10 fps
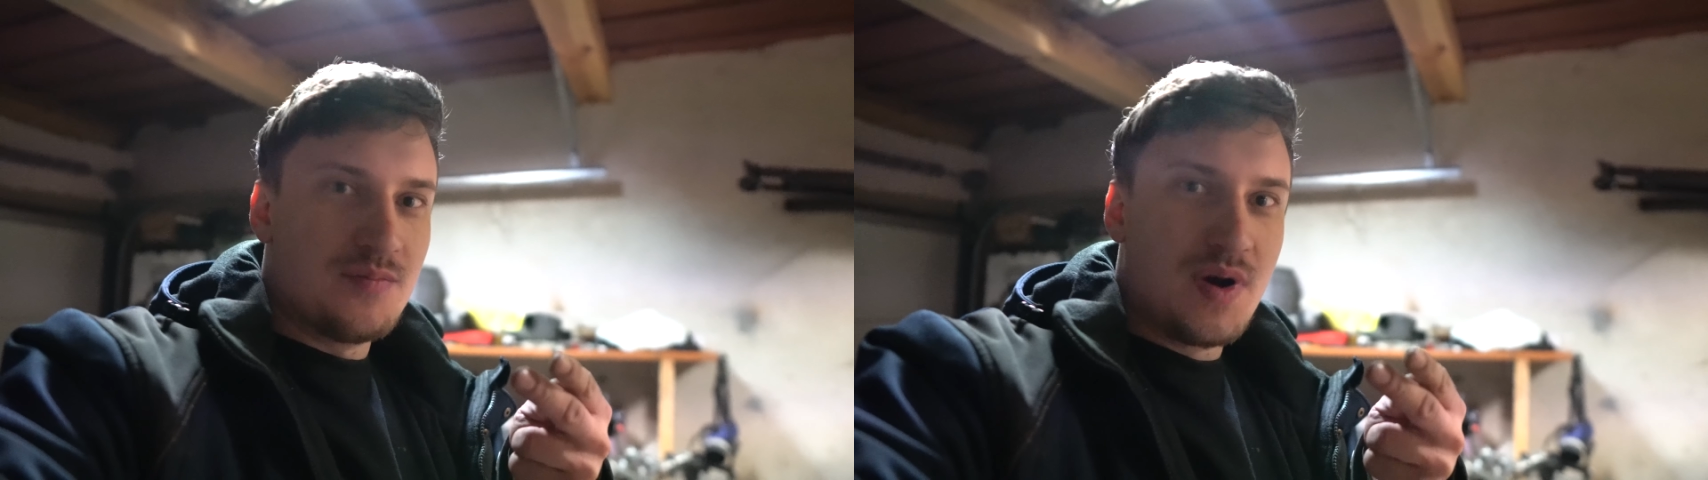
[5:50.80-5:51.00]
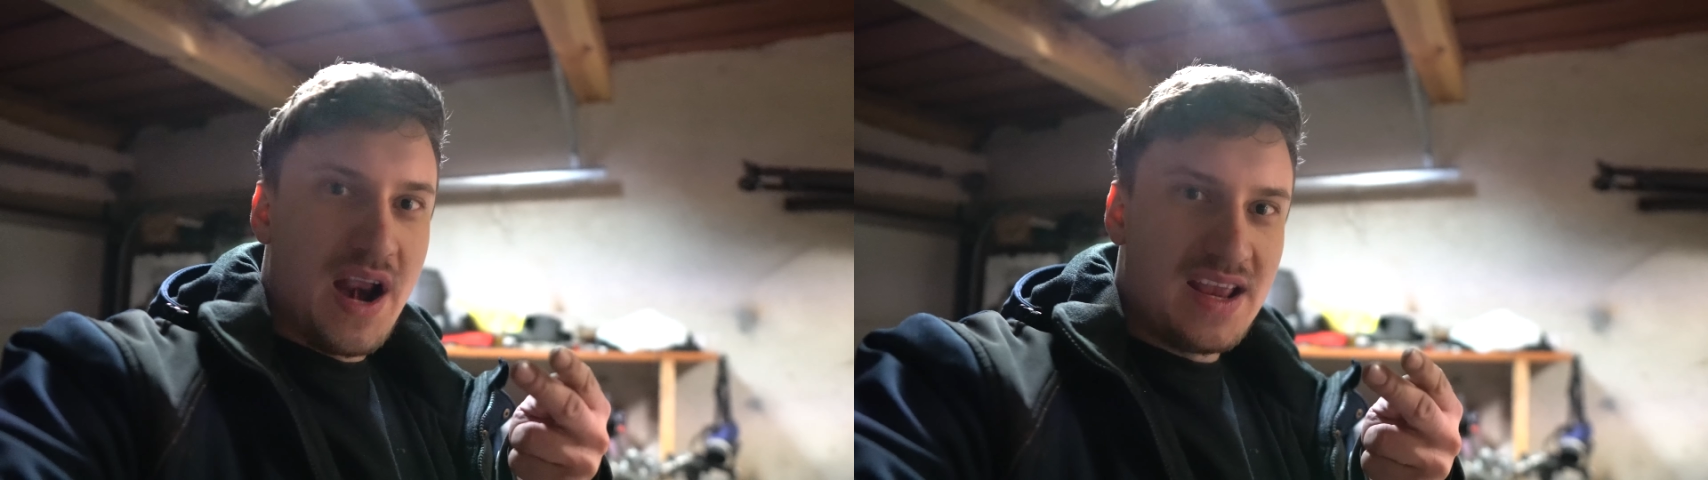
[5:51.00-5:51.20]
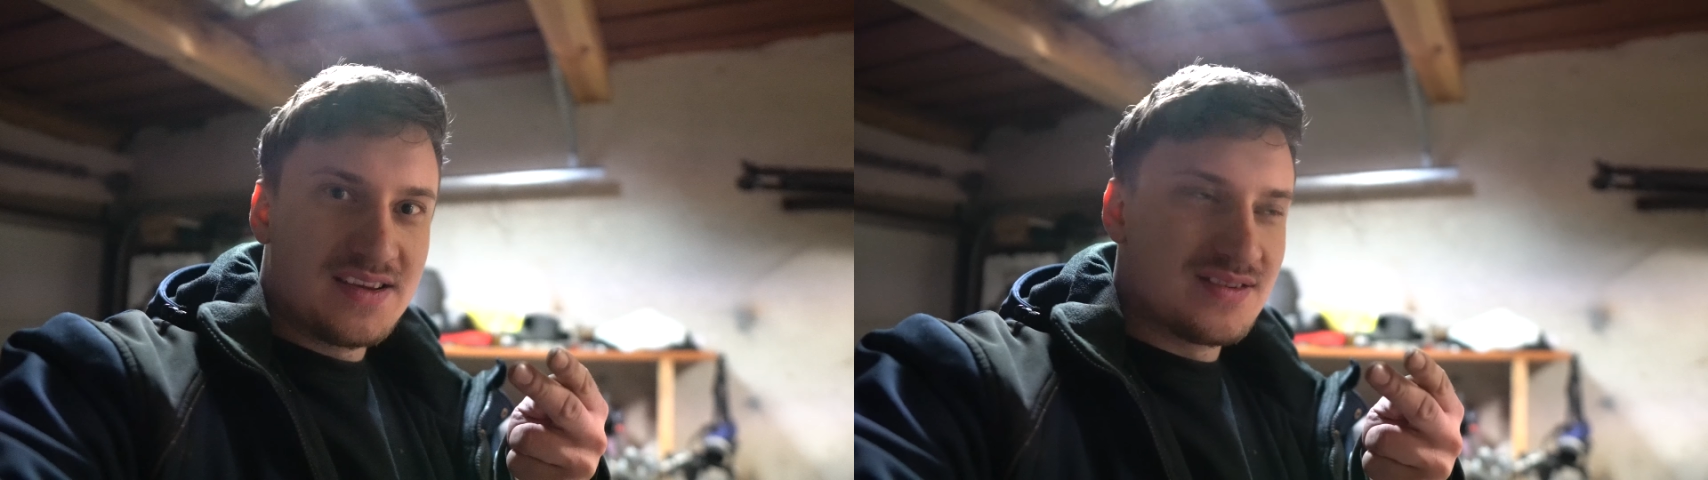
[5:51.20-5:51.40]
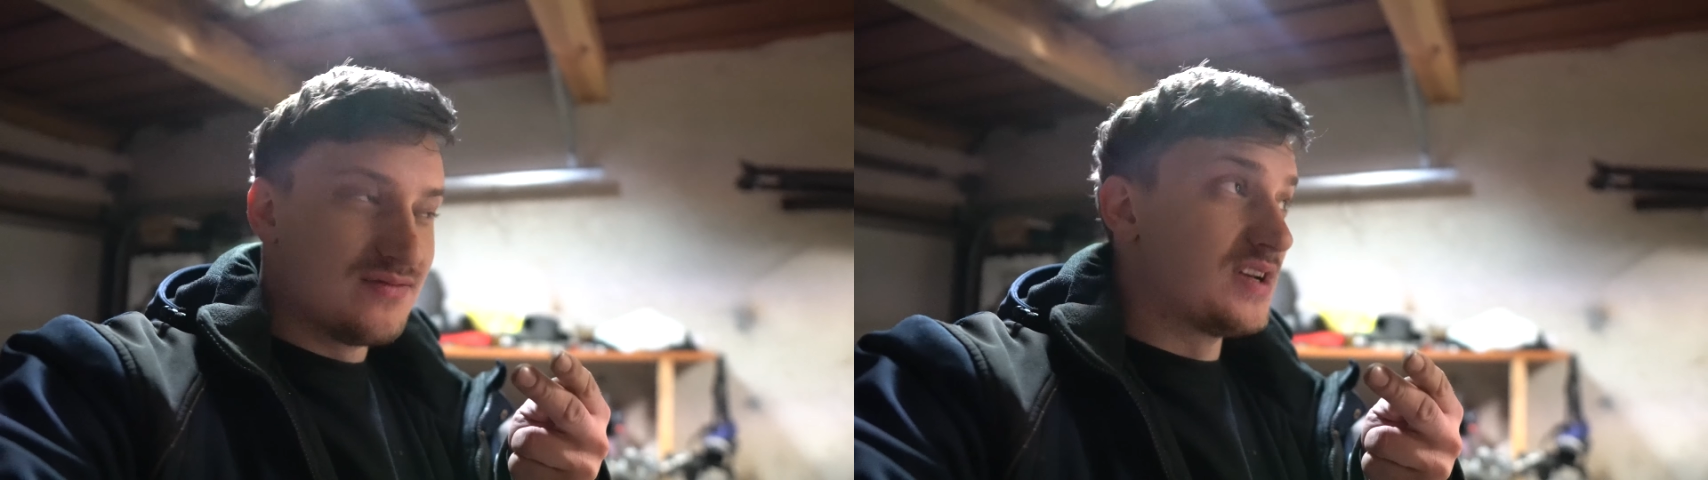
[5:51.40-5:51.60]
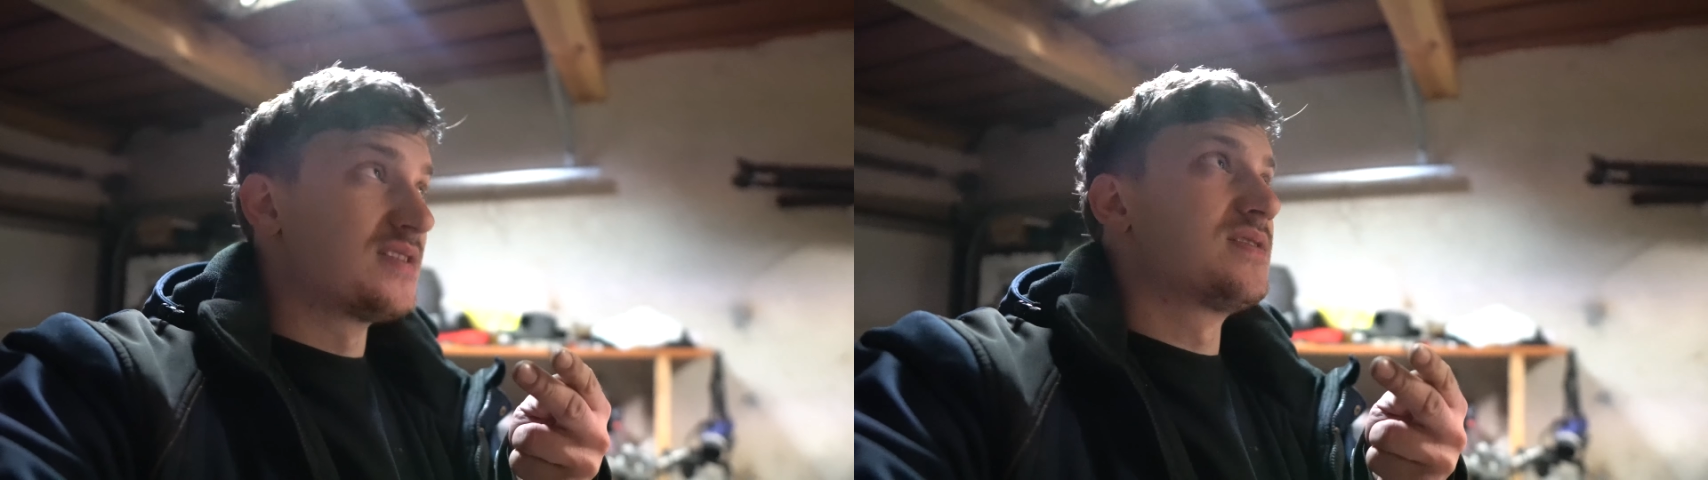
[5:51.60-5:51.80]
brakes
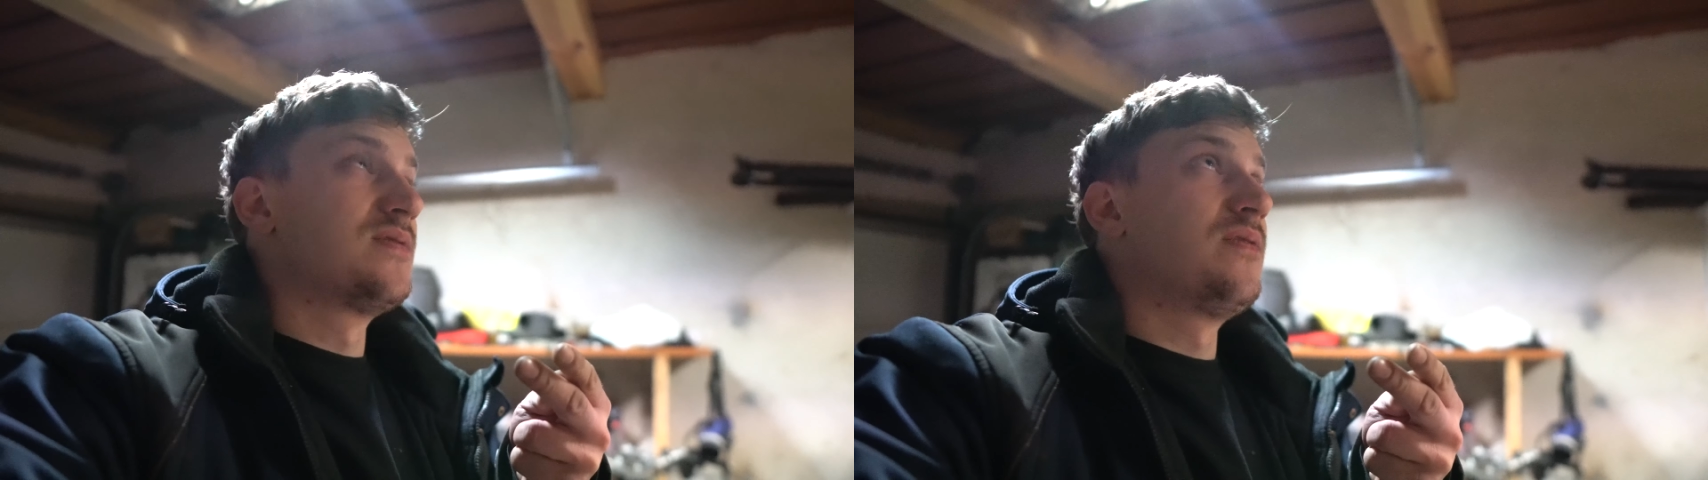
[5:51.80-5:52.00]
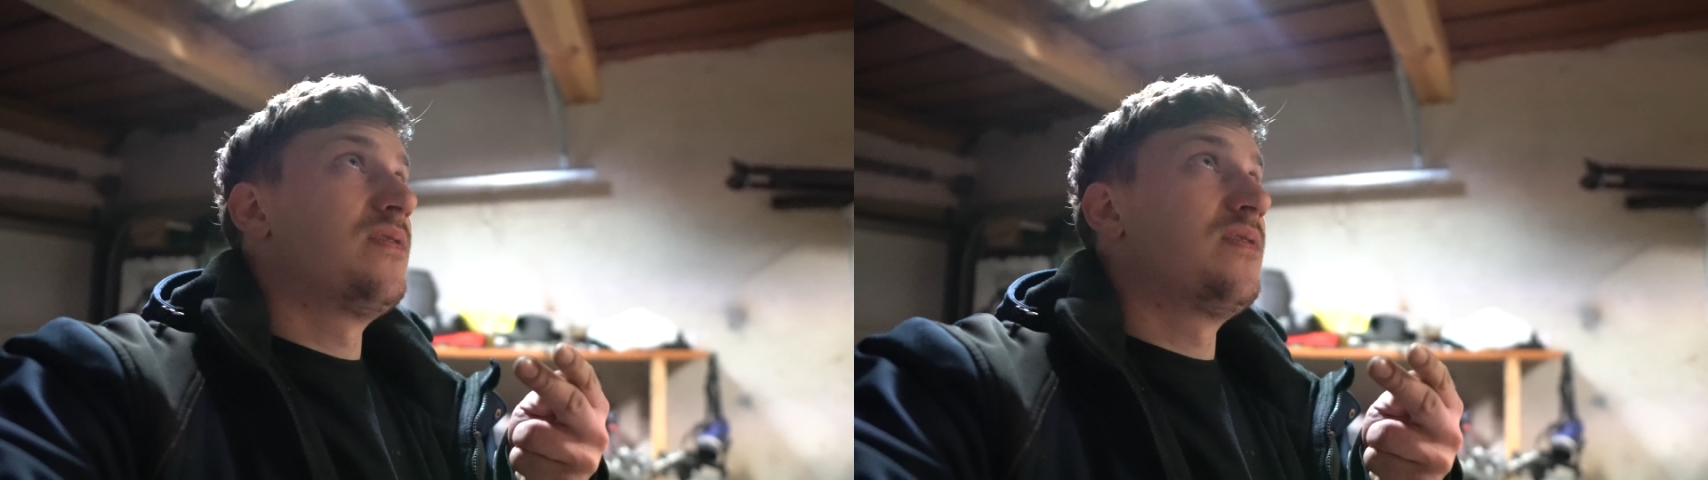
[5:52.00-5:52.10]
was